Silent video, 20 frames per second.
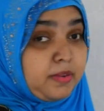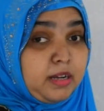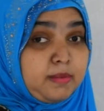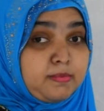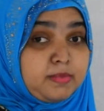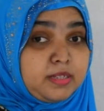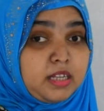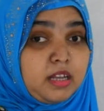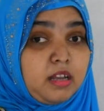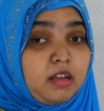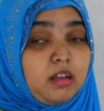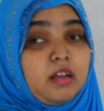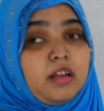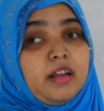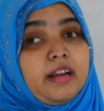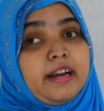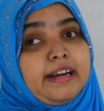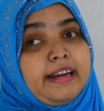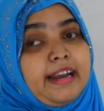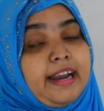comes,
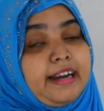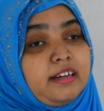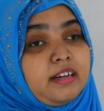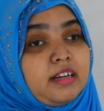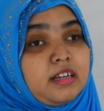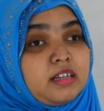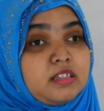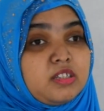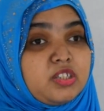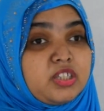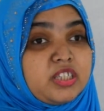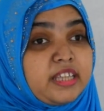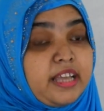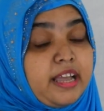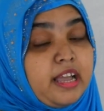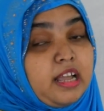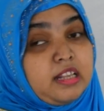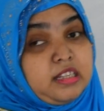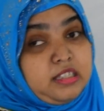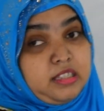that are
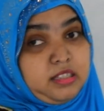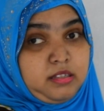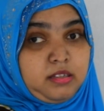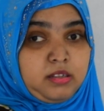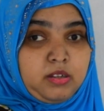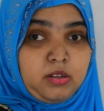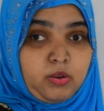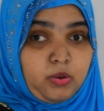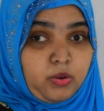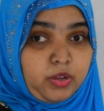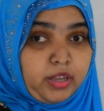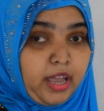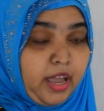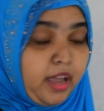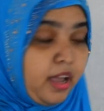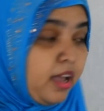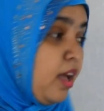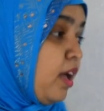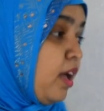sales. Okay,